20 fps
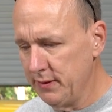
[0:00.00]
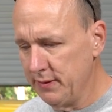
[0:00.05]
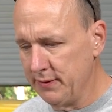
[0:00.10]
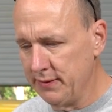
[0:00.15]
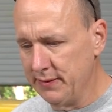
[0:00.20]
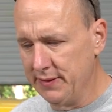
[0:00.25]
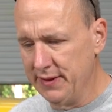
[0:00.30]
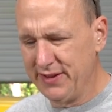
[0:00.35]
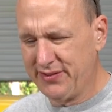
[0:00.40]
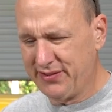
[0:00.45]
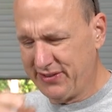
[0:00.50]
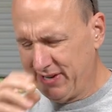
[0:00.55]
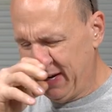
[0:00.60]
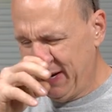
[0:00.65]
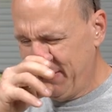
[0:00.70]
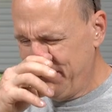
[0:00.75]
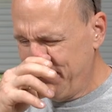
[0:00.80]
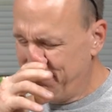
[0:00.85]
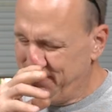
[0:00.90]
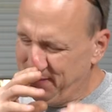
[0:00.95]
This
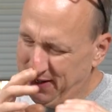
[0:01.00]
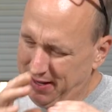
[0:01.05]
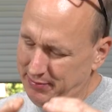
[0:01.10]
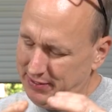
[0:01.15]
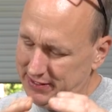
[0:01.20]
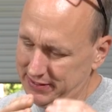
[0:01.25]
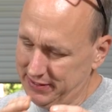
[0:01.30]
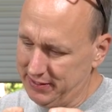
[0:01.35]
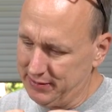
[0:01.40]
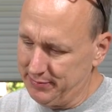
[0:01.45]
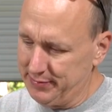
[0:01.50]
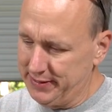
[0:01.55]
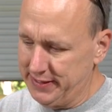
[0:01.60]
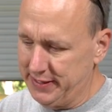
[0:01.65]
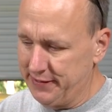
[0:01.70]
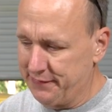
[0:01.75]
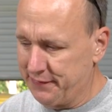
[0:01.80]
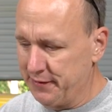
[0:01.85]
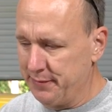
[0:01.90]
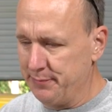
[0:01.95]
time maybe a little bit
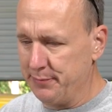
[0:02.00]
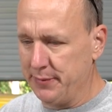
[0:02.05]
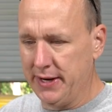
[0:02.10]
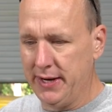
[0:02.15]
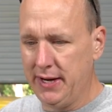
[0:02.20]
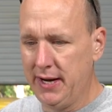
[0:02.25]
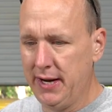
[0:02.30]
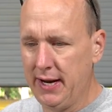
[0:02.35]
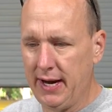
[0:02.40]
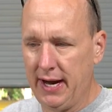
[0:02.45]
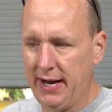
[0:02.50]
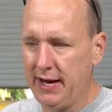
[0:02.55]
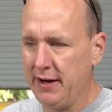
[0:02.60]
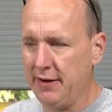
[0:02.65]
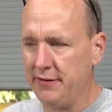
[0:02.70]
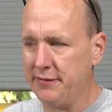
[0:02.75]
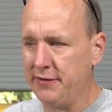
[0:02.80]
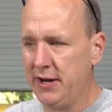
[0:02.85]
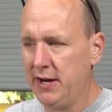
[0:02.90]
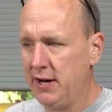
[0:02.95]
different, but I
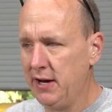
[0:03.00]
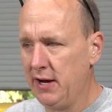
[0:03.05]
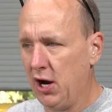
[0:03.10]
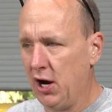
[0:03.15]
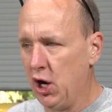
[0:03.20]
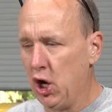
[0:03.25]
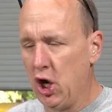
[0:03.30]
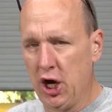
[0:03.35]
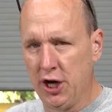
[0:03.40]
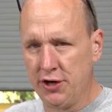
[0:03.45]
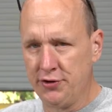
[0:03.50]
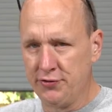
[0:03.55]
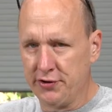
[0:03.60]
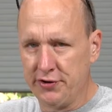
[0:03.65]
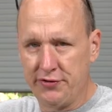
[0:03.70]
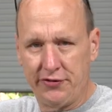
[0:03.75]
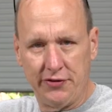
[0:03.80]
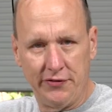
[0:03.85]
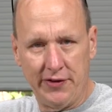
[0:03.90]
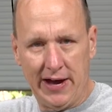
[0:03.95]
have
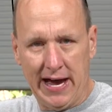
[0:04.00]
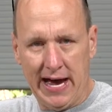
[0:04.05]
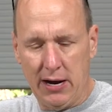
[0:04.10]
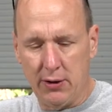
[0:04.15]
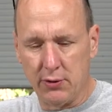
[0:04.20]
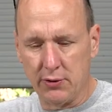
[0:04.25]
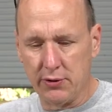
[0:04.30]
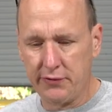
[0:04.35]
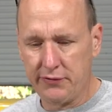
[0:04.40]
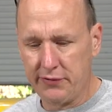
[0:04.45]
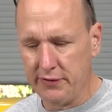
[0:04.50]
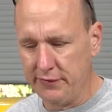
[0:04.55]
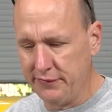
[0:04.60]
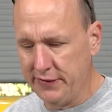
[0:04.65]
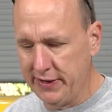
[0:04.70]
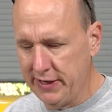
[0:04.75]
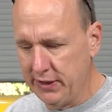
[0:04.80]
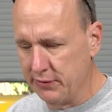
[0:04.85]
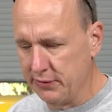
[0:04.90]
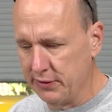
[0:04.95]
hundreds of hours of
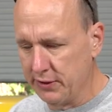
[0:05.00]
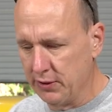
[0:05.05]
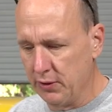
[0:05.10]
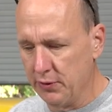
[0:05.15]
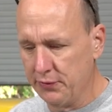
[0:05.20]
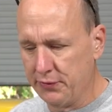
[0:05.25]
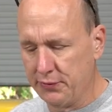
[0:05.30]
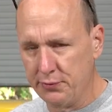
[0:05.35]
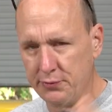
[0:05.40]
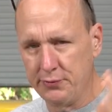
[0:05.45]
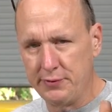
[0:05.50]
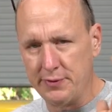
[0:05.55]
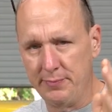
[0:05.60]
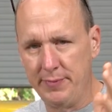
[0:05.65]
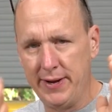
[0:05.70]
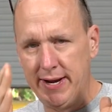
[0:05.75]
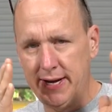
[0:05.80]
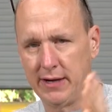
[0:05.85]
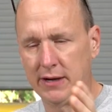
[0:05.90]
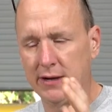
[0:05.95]
video to go through to
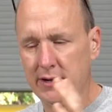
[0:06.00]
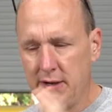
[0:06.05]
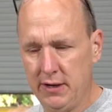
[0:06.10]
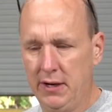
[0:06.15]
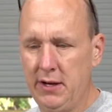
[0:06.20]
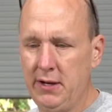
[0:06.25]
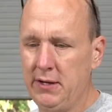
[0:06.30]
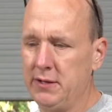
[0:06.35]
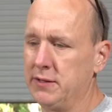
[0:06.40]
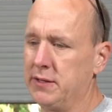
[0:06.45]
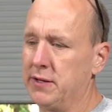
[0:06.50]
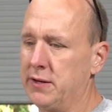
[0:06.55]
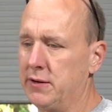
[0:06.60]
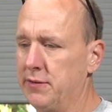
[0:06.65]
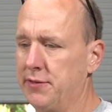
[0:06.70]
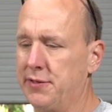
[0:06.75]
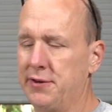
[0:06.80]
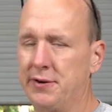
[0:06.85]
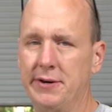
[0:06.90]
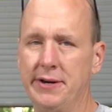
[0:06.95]
make
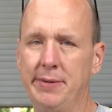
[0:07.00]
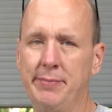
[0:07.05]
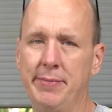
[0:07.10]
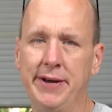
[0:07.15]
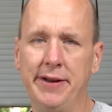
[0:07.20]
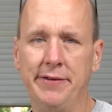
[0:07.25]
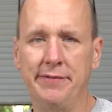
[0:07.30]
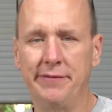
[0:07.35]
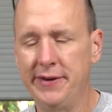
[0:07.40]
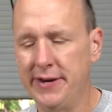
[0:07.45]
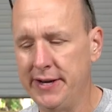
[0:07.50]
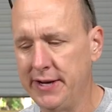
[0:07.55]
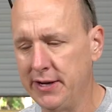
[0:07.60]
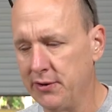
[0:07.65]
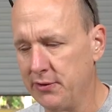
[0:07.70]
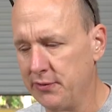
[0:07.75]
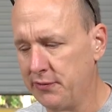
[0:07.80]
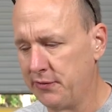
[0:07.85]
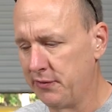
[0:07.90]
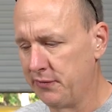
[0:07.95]
little 30-minute
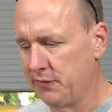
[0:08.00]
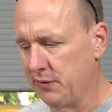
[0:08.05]
videos.